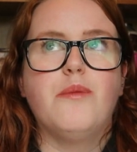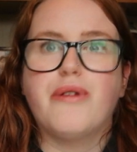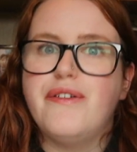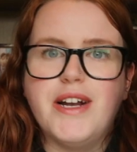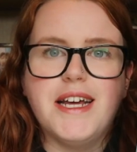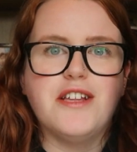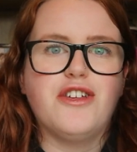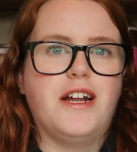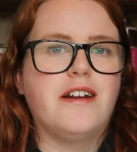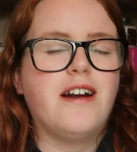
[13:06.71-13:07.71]
privilege
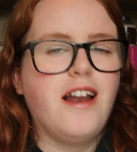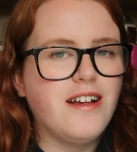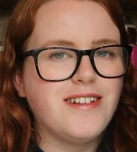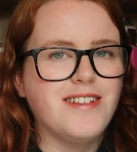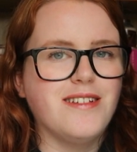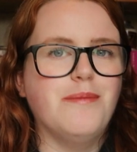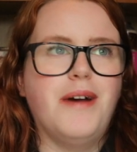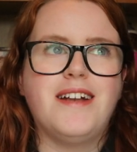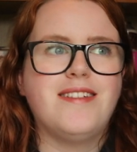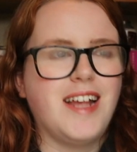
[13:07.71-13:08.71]
and classism
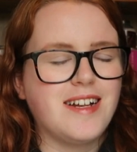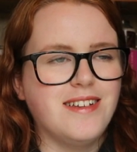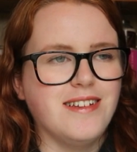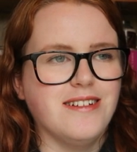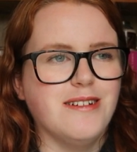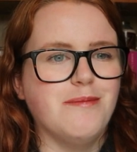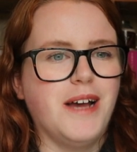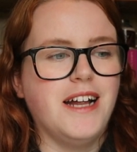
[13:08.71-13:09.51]
and sexism,